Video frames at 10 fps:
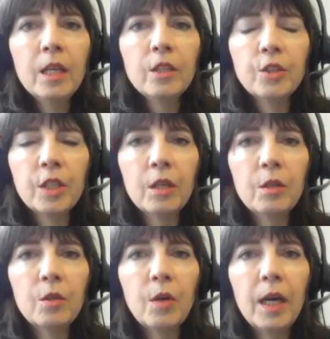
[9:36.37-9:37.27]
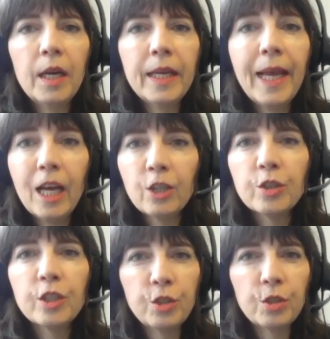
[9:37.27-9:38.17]
So I
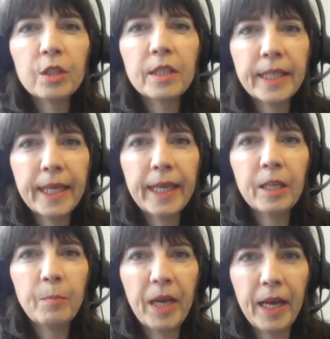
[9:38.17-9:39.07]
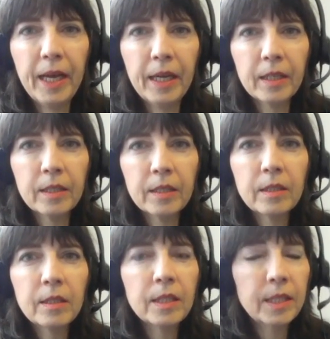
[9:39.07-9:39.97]
actually took the cake back
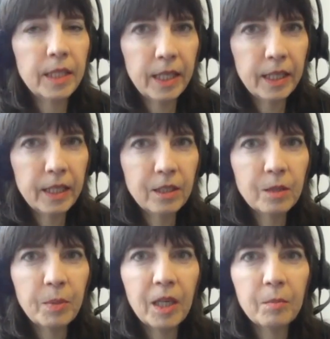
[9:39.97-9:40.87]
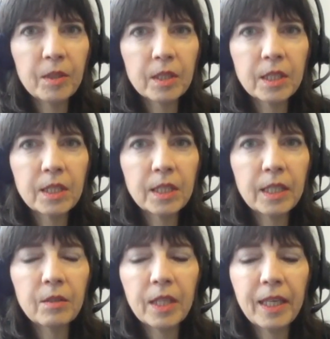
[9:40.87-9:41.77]
today to Publix and
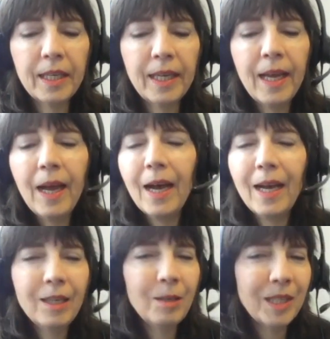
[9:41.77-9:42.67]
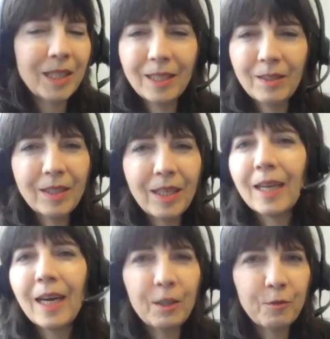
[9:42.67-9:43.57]
said, okay, I know I
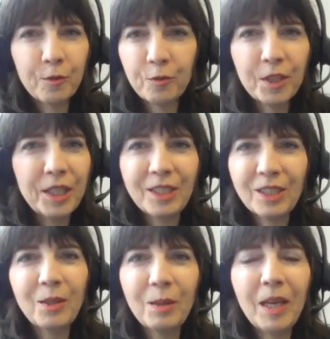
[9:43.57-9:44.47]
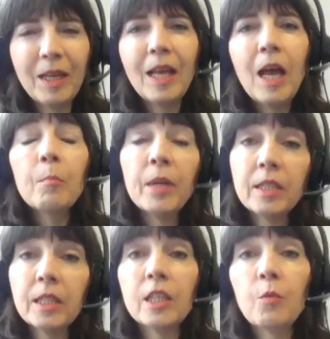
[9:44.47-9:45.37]
got it for free, so I'm not, but I
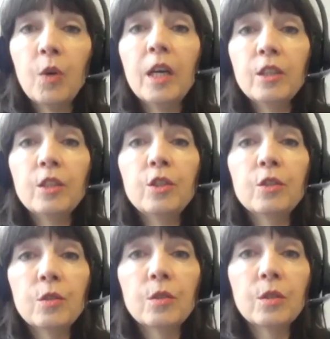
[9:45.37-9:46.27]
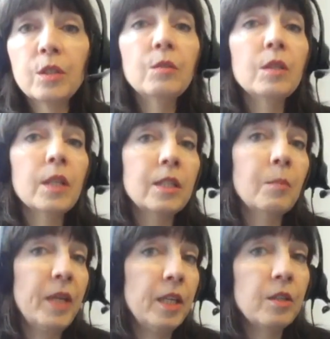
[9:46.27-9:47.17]
said, I want you to let
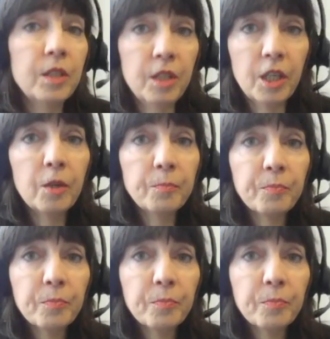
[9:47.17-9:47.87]
the bakery know